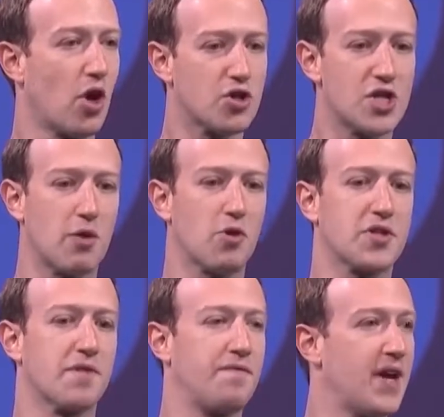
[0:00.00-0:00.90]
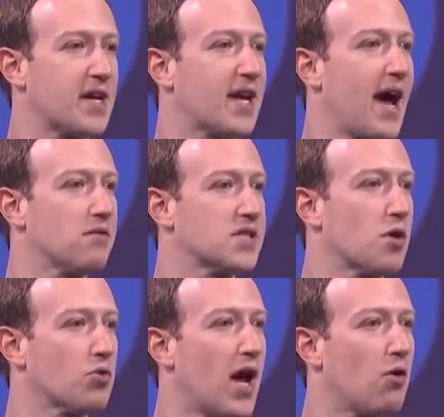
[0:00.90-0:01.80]
who lives a normal life? They
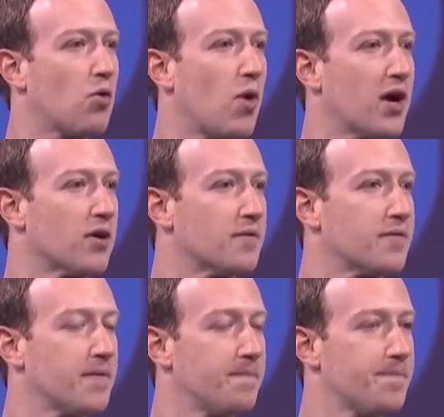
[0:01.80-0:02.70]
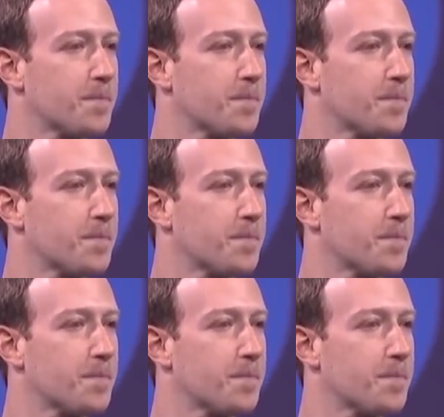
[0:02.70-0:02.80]
do not have any special